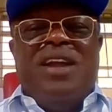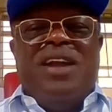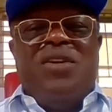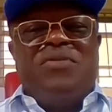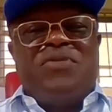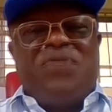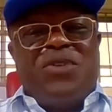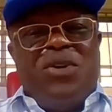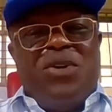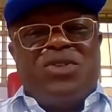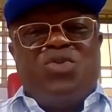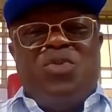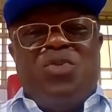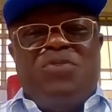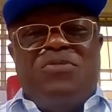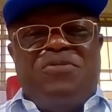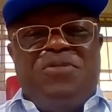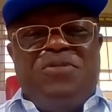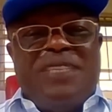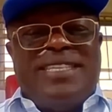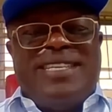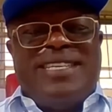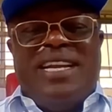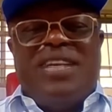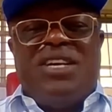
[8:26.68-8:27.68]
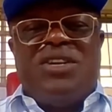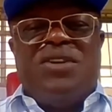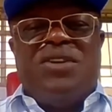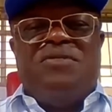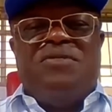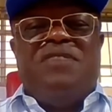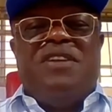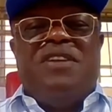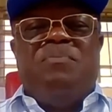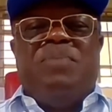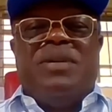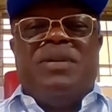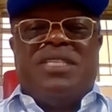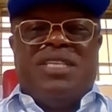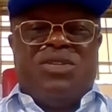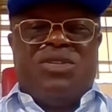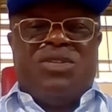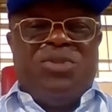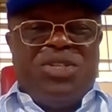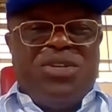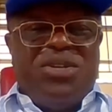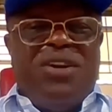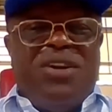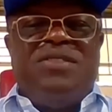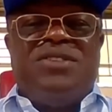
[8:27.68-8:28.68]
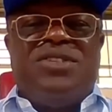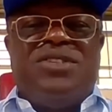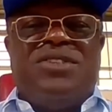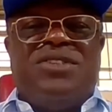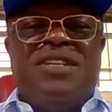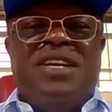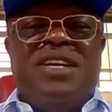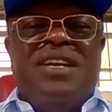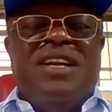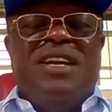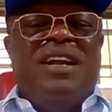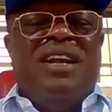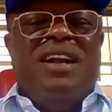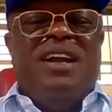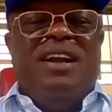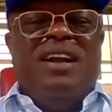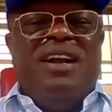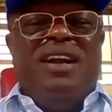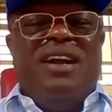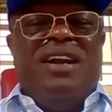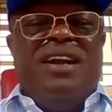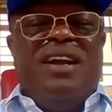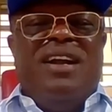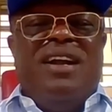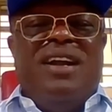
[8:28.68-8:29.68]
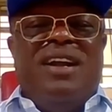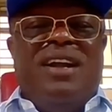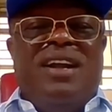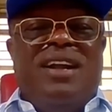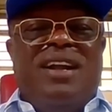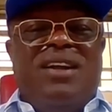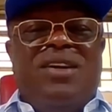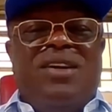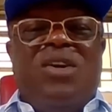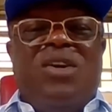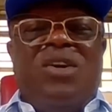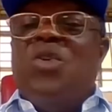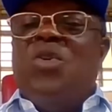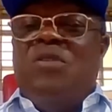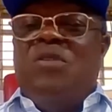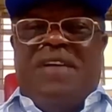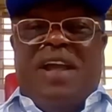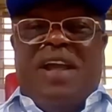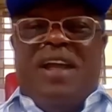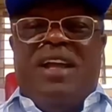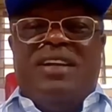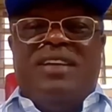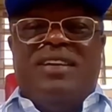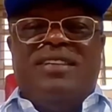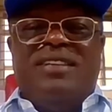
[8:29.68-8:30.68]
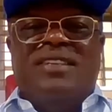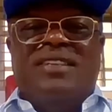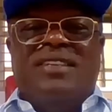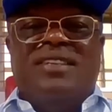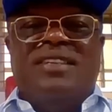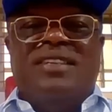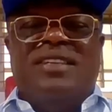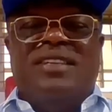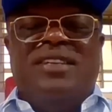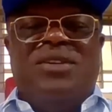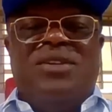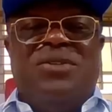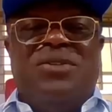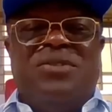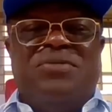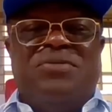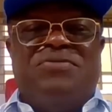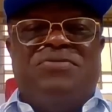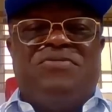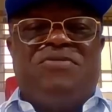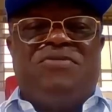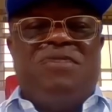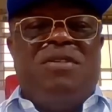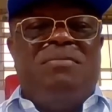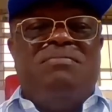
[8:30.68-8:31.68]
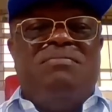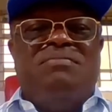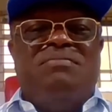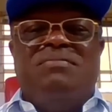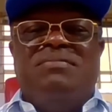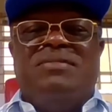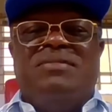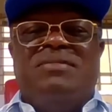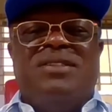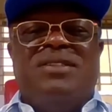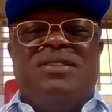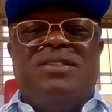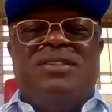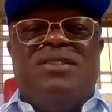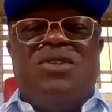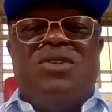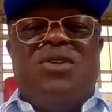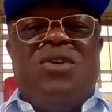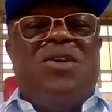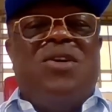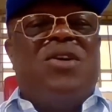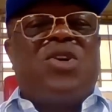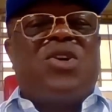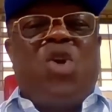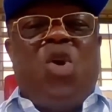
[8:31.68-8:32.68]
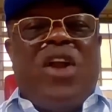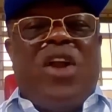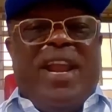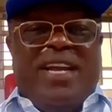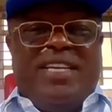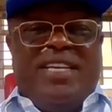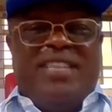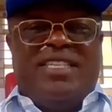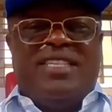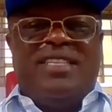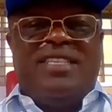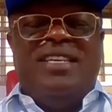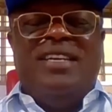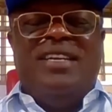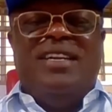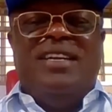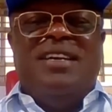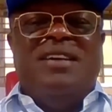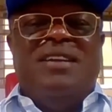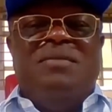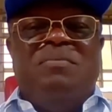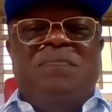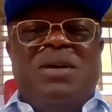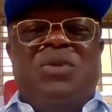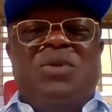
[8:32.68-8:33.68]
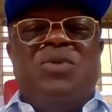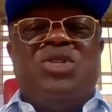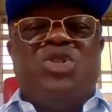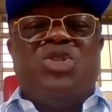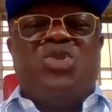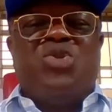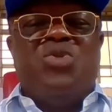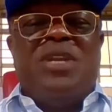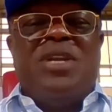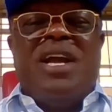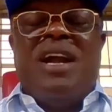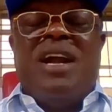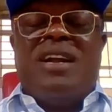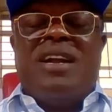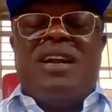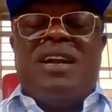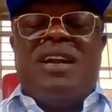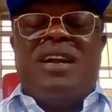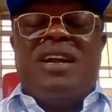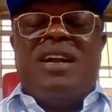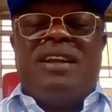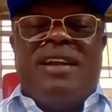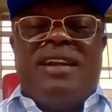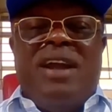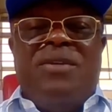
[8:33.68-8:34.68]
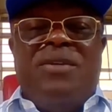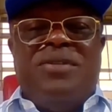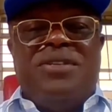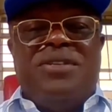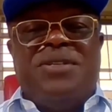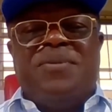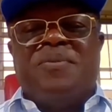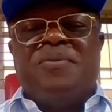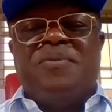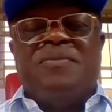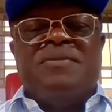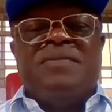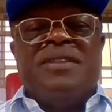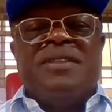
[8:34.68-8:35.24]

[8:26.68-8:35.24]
And of course, we faced a lot of uh, persecutions uh, all over, you know, from all corners, but we stood our ground.